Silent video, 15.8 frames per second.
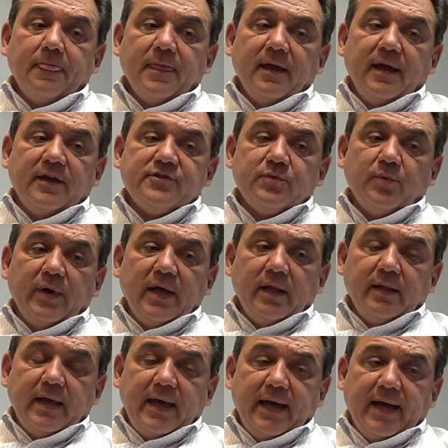as
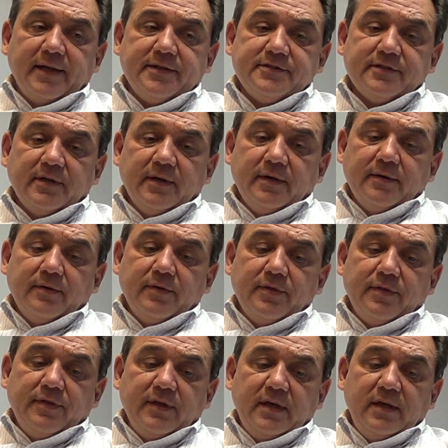well as
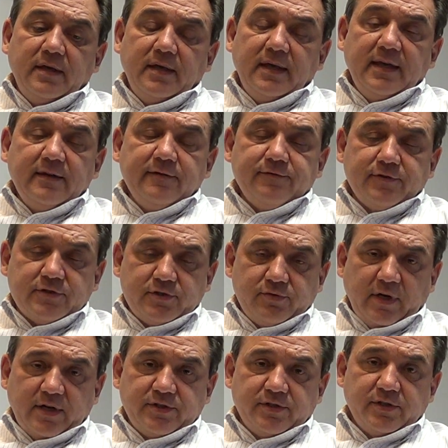the
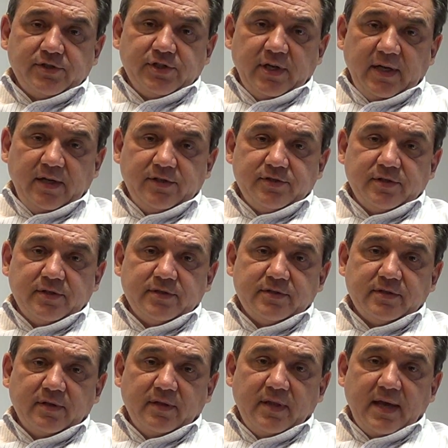infrastructure
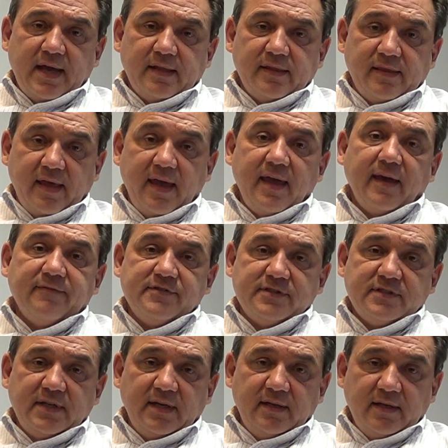changes that they have
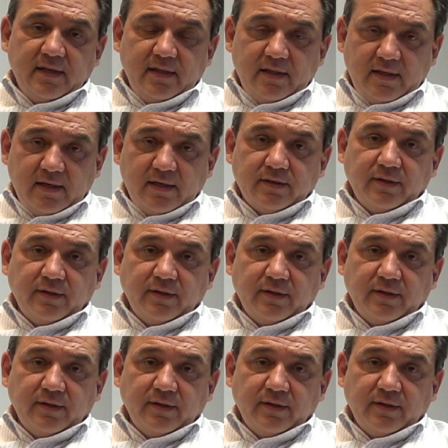seen in their